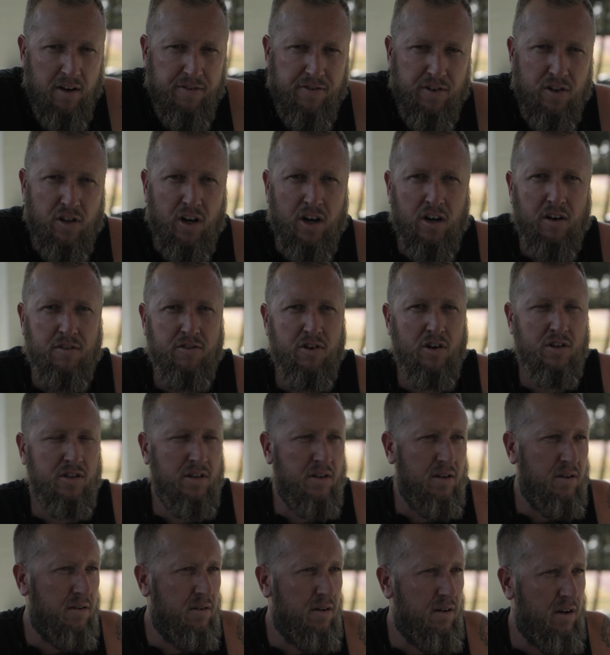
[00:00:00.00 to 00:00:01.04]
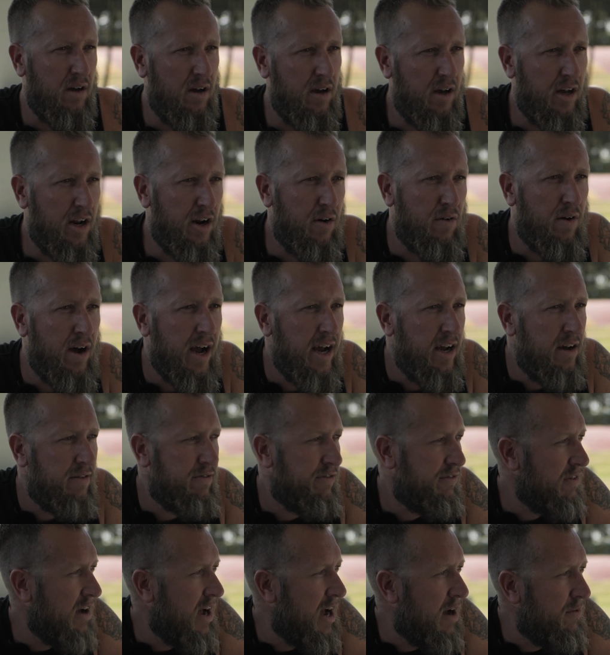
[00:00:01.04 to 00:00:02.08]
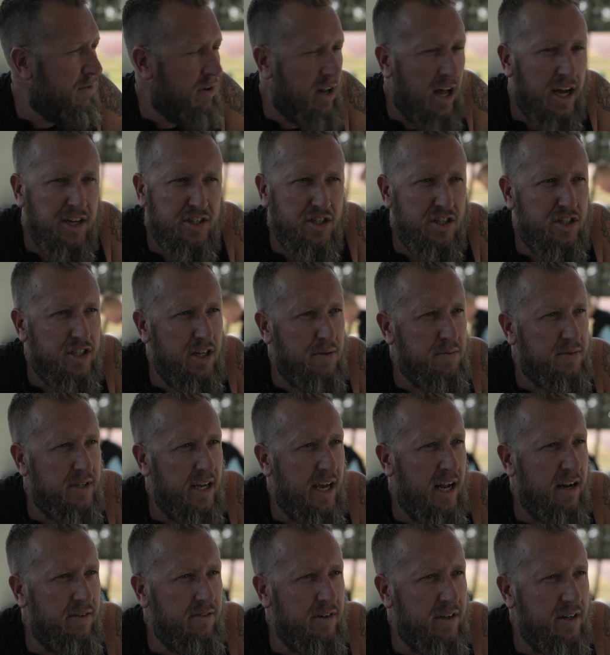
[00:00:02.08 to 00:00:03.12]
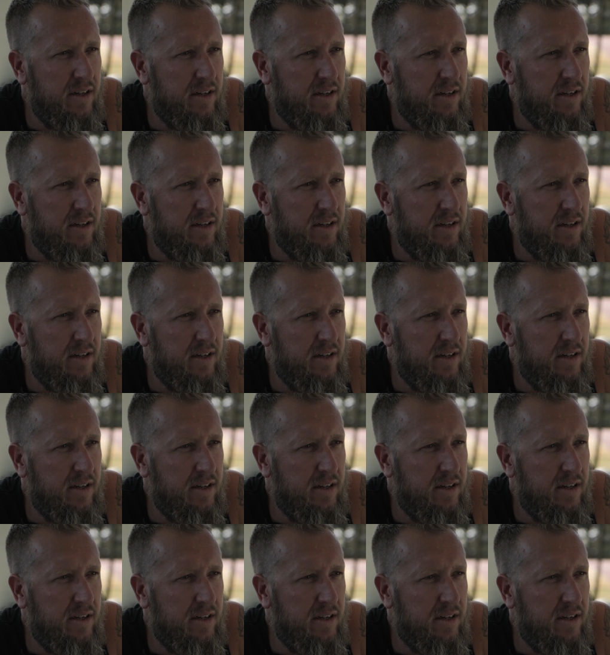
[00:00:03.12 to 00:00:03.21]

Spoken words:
I feel like I've got an array of relationships out of it,